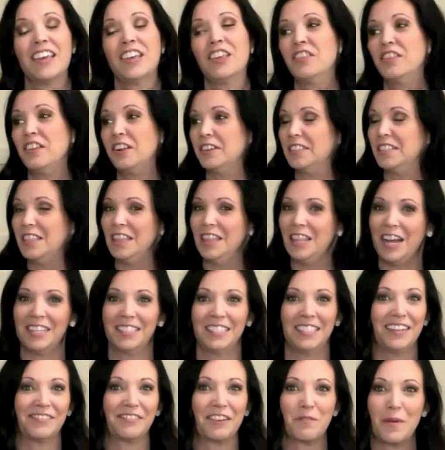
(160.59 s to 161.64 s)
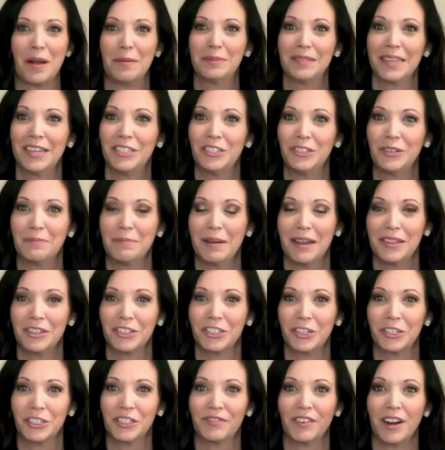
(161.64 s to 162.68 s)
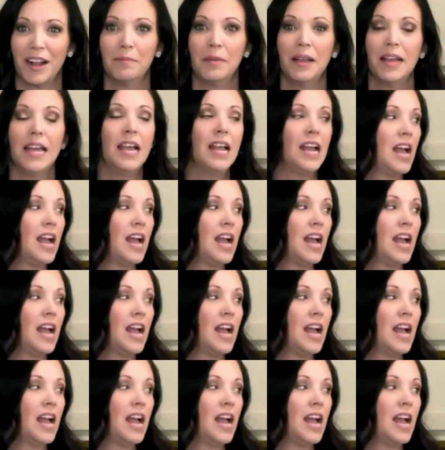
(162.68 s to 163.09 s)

There's lots of different websites you can buy the shirts from.